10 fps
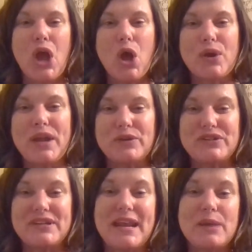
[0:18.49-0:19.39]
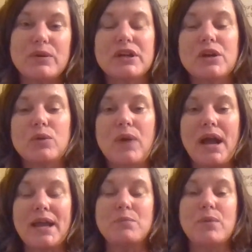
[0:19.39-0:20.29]
Okay, today we're going to
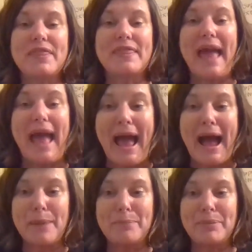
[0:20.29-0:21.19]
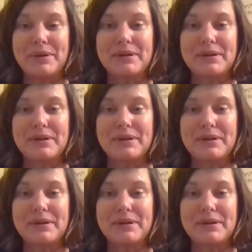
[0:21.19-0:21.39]
rhyme with app.